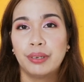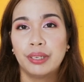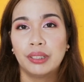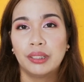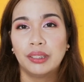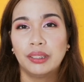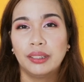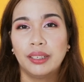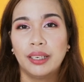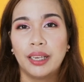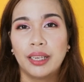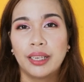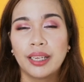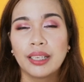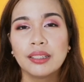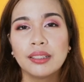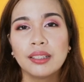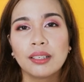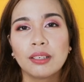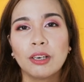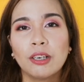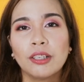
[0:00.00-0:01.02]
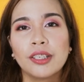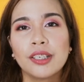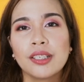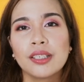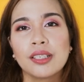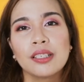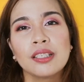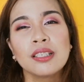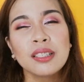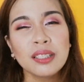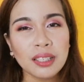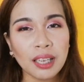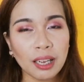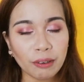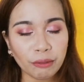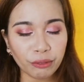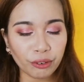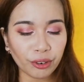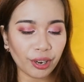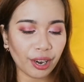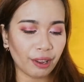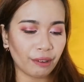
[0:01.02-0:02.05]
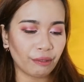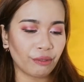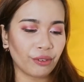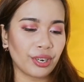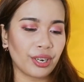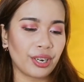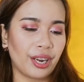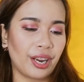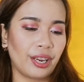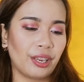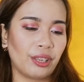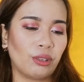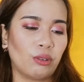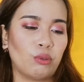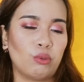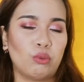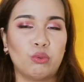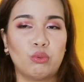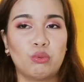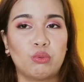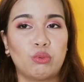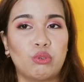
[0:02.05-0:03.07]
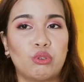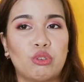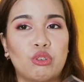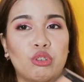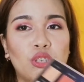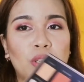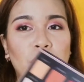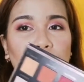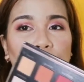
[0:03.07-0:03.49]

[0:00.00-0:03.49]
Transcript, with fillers: But again, the color is not for everyday use.